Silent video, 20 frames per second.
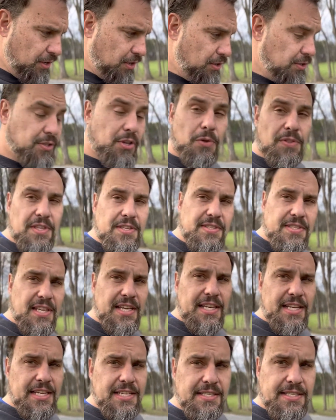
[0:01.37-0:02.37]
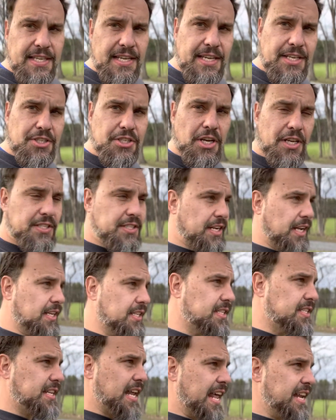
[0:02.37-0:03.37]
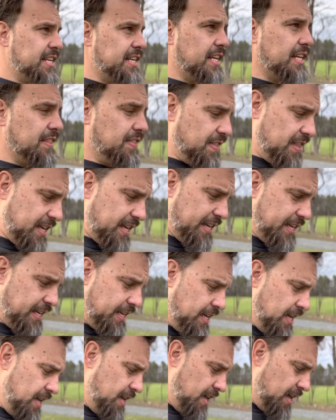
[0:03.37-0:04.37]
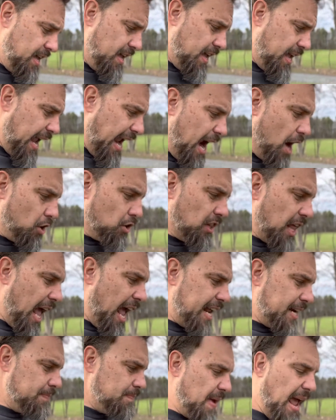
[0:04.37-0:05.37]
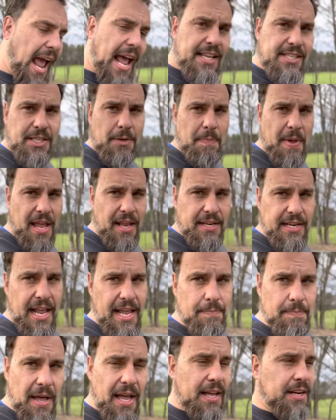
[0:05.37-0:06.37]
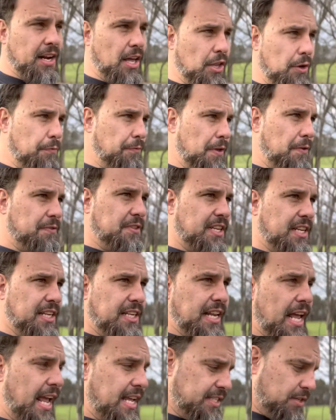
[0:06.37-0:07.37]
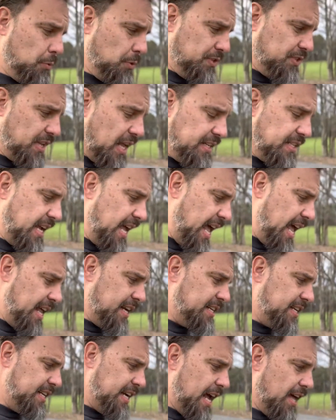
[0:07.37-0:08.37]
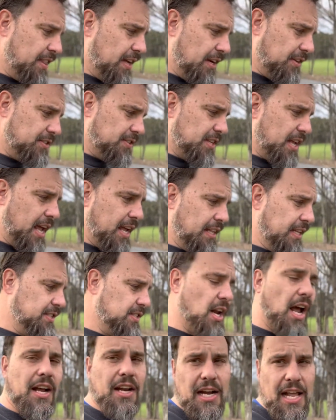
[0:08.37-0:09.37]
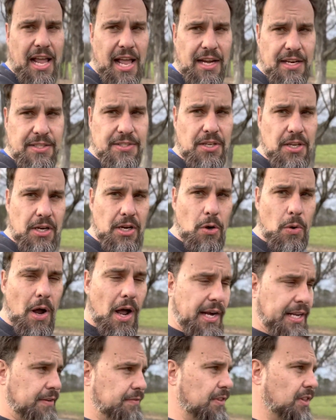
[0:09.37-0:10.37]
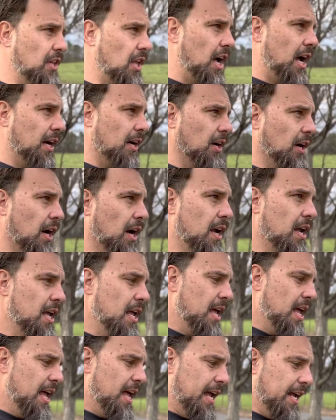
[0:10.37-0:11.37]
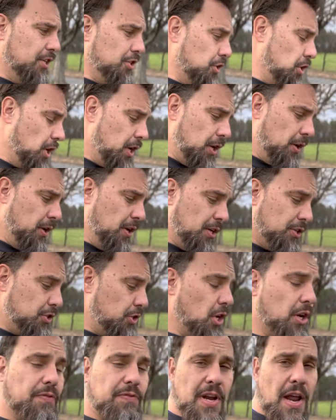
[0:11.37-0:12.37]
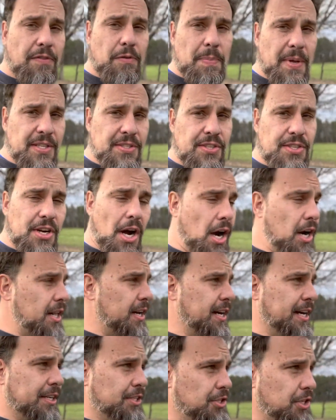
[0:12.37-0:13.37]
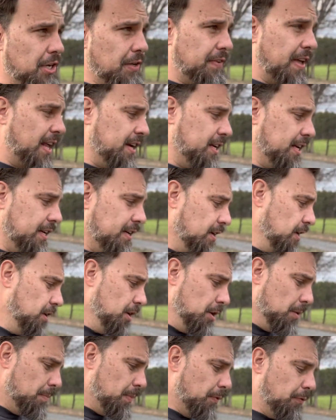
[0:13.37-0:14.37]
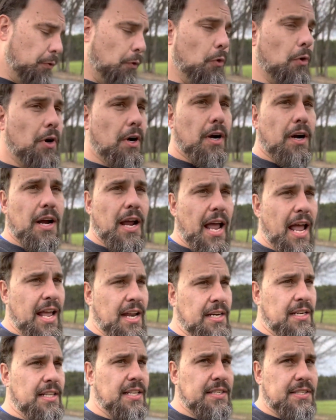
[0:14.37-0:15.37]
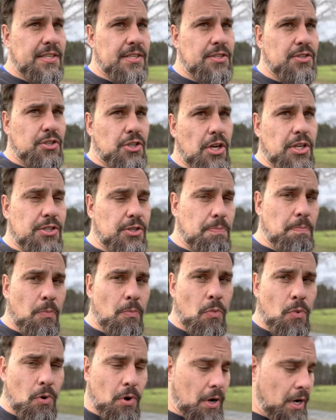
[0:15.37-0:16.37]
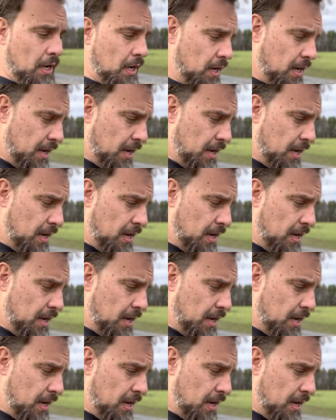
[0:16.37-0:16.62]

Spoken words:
So the CDC just extended the airline mask mandate by another 15 days. It was set to end, and now they're saying it's not going to end. It's going to go on even longer. It should have never been started, and it should have ended before, and this is just more